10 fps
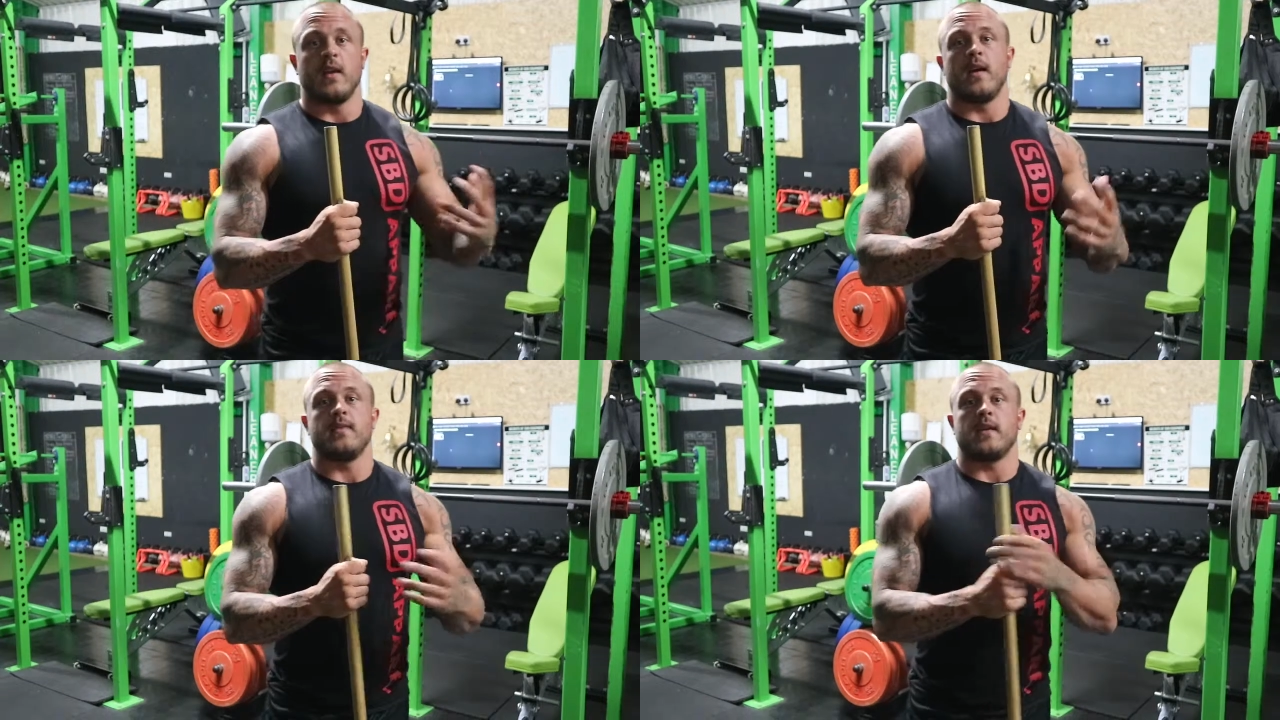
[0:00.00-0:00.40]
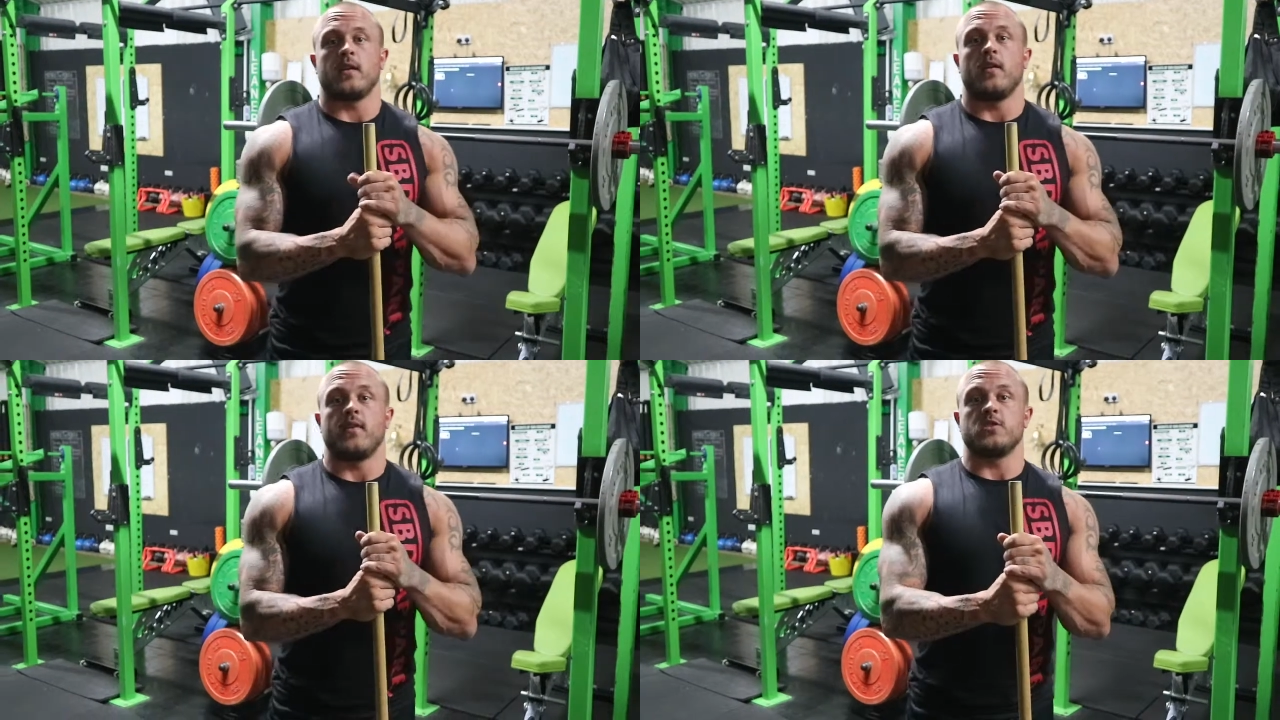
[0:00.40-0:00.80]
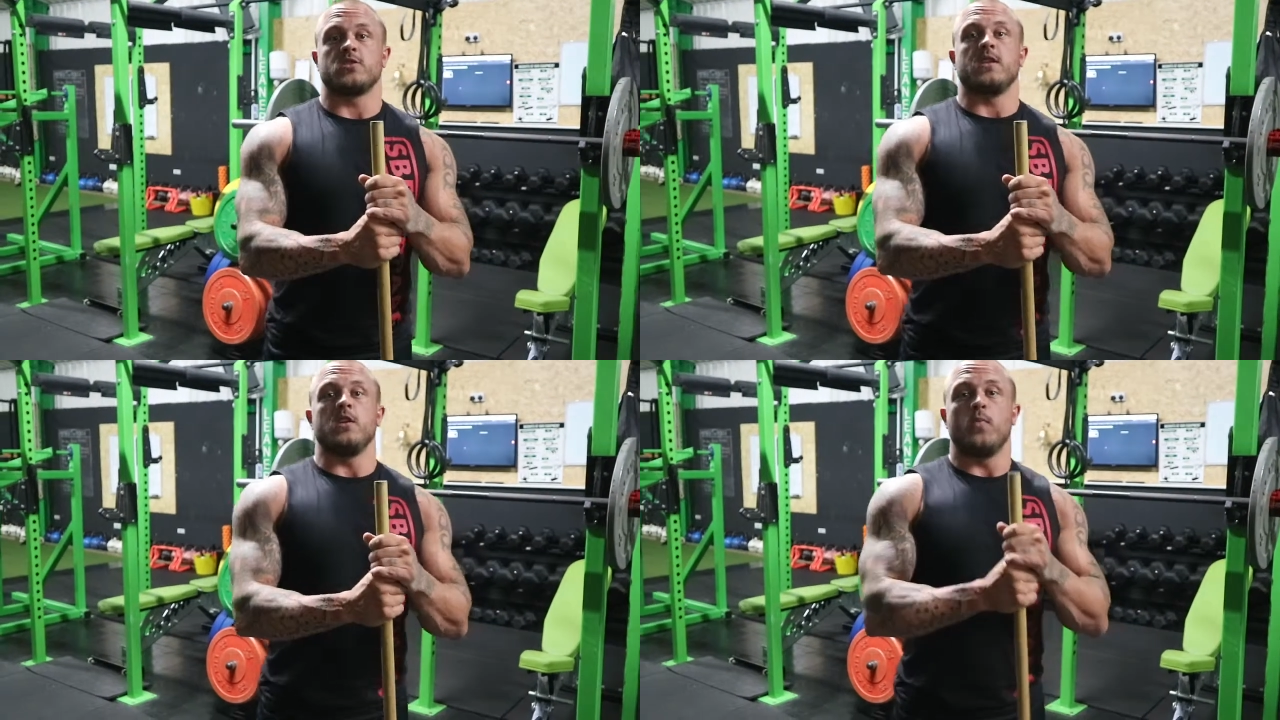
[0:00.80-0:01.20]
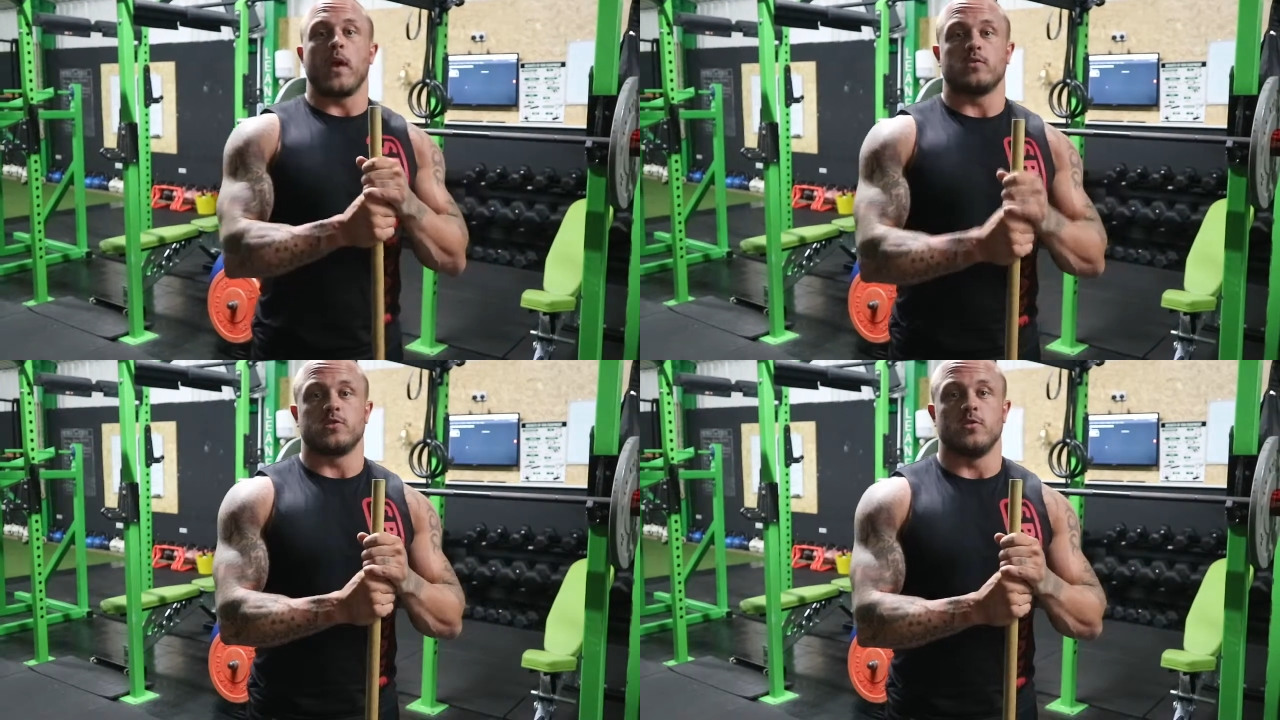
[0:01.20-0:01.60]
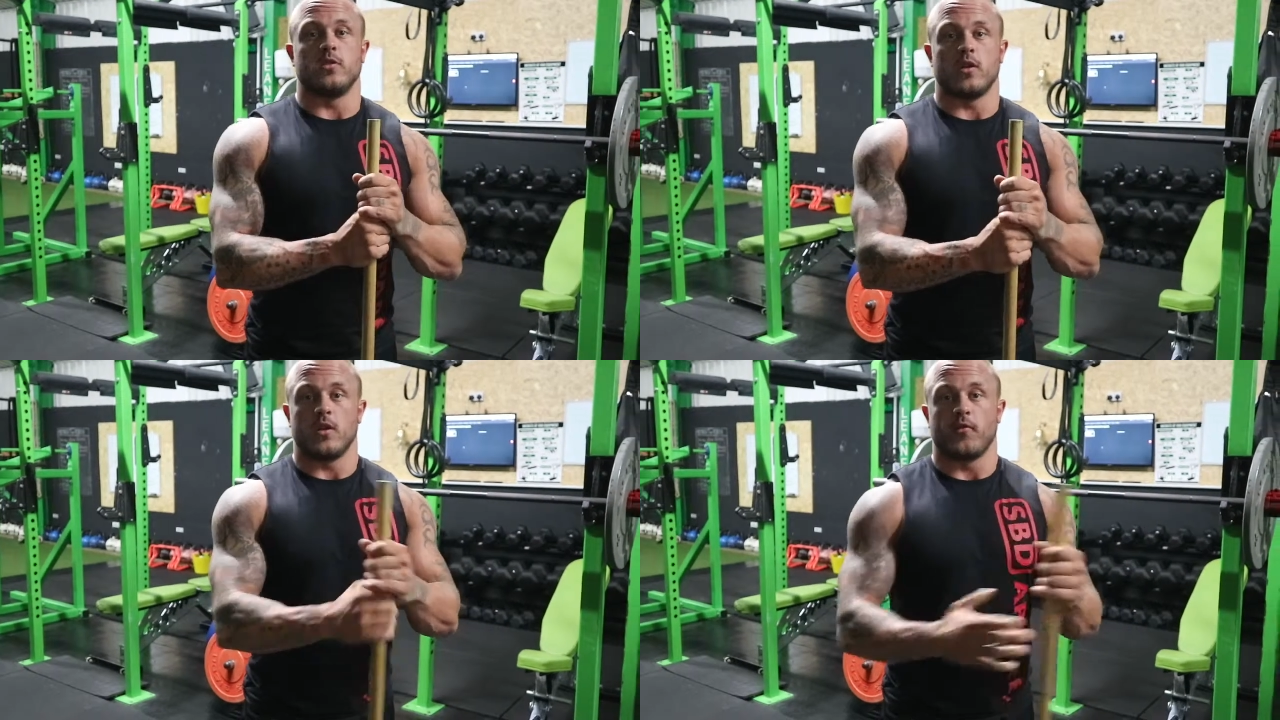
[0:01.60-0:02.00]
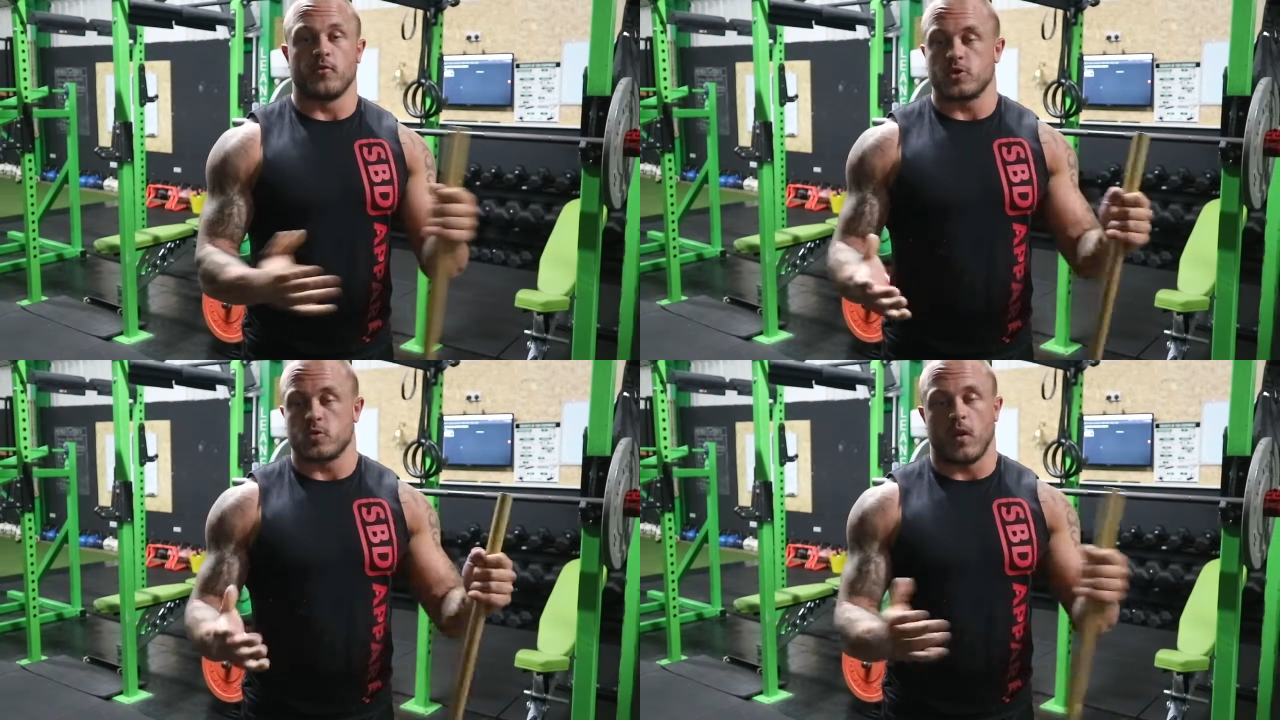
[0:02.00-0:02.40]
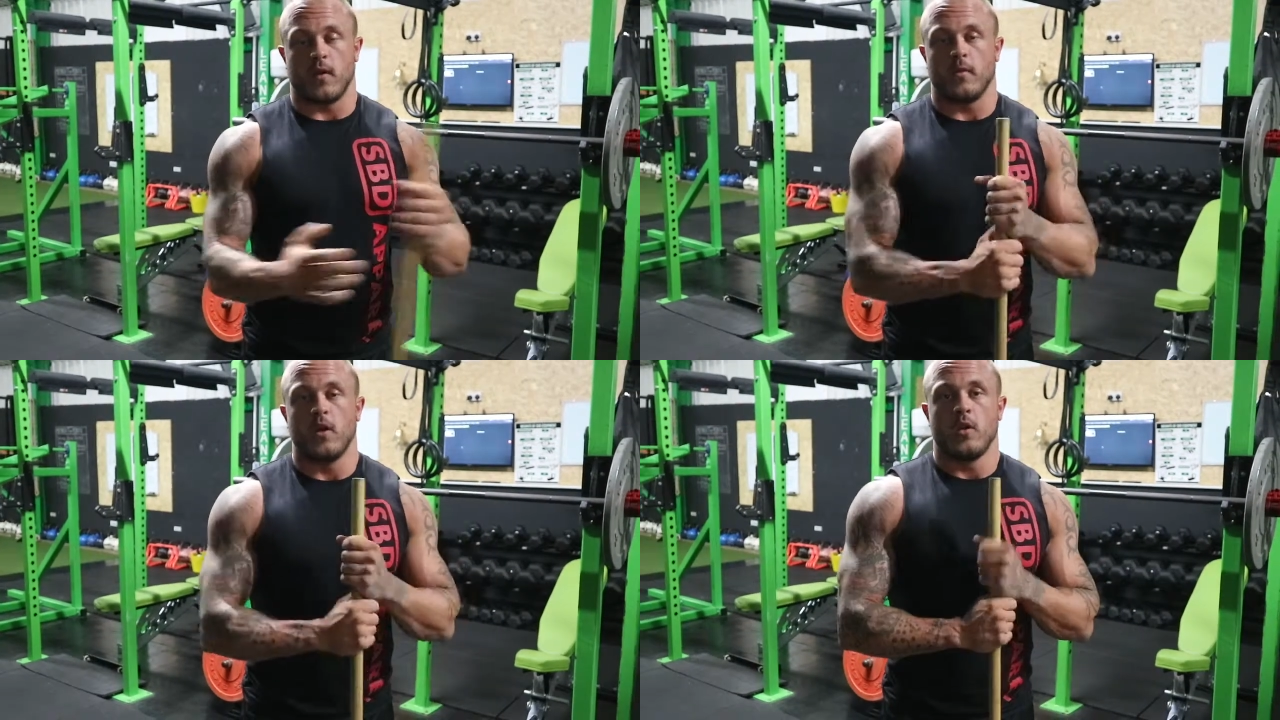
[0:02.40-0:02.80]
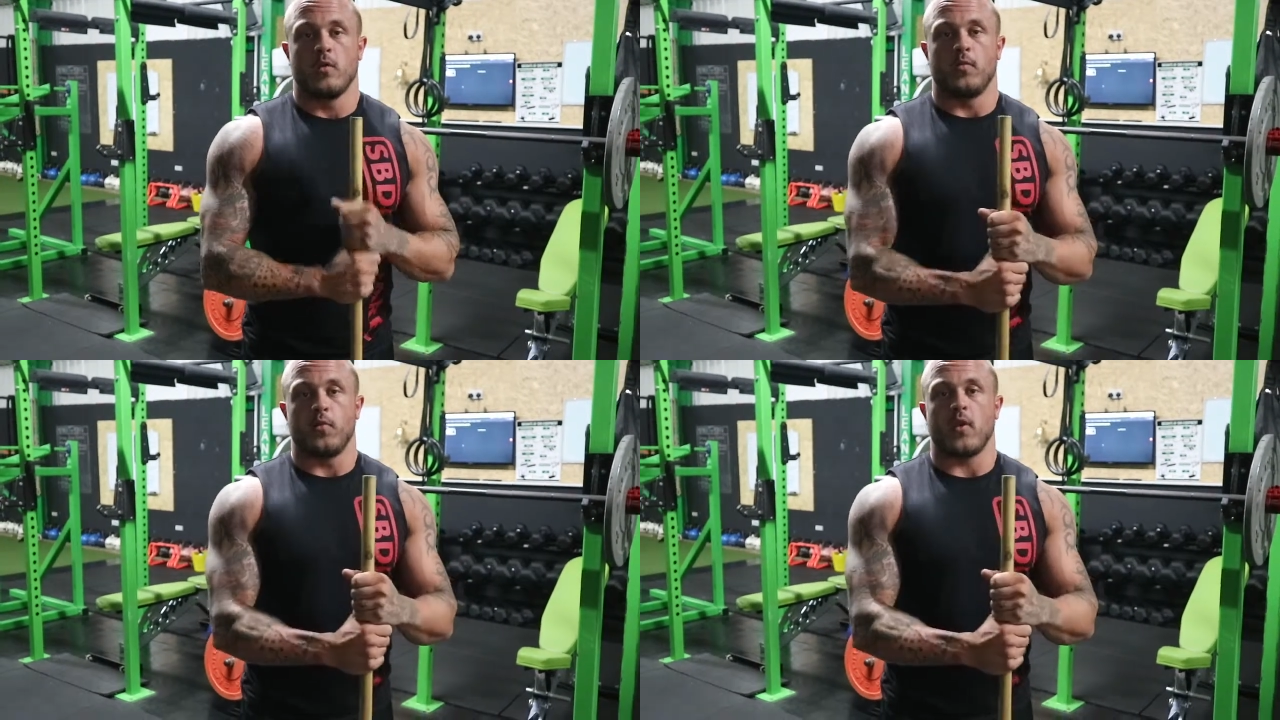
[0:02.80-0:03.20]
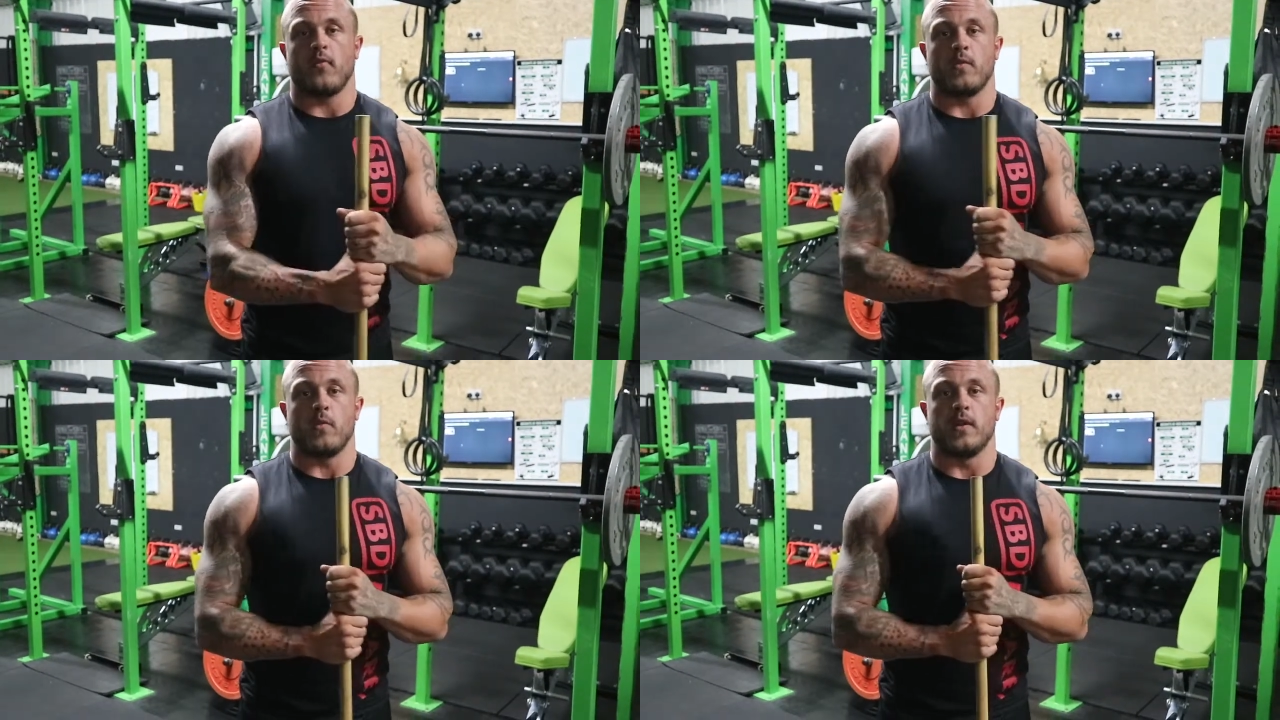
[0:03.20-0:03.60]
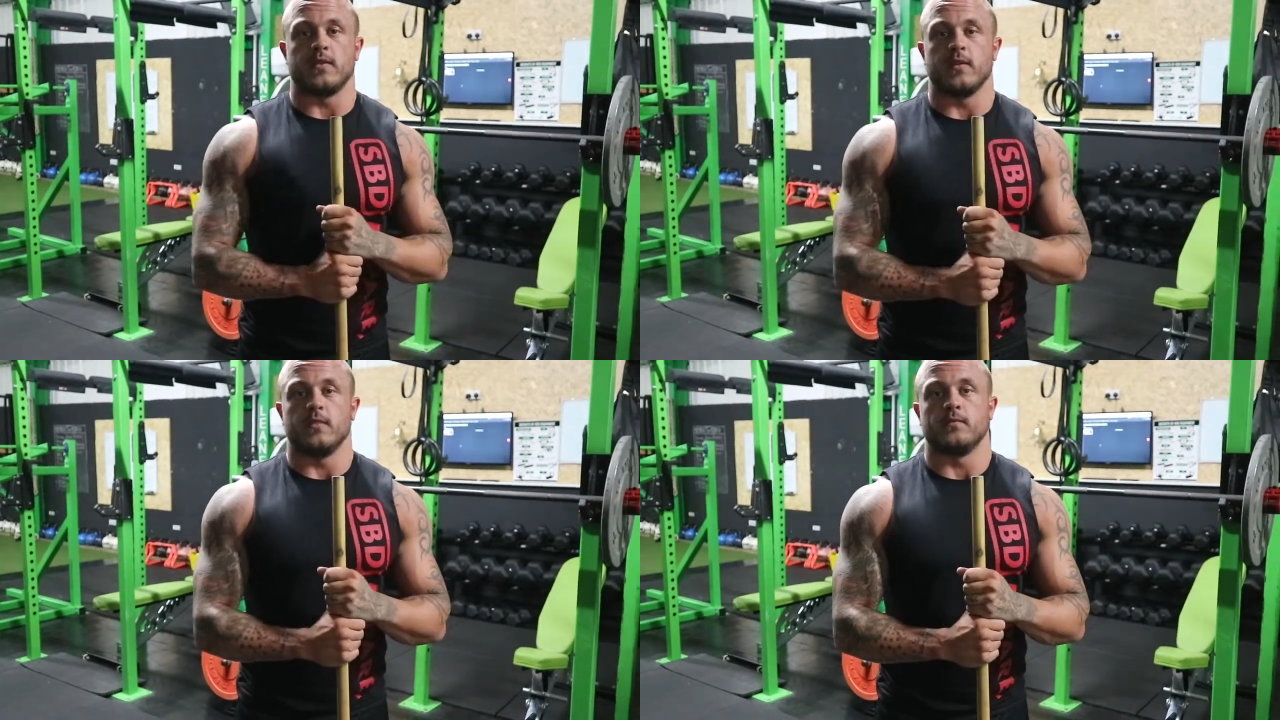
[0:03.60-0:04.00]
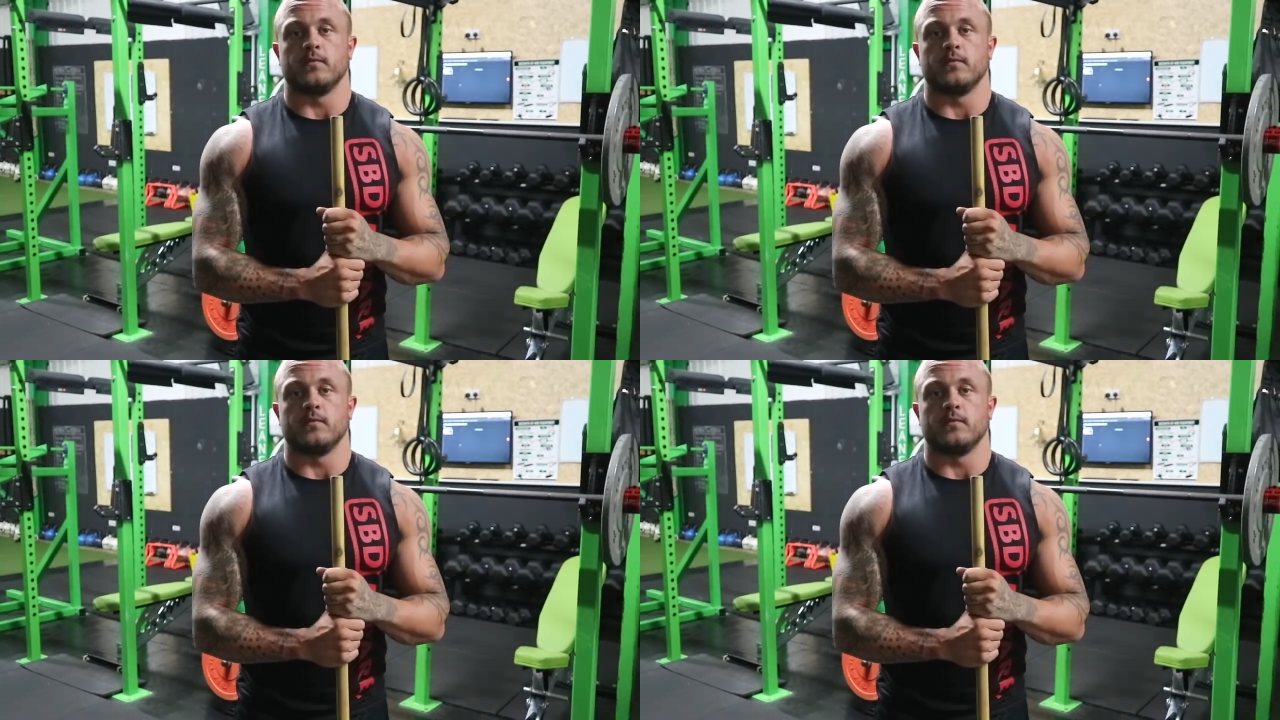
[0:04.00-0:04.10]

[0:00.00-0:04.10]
and then eventually you'll be able to do the front squat with perfect mobility.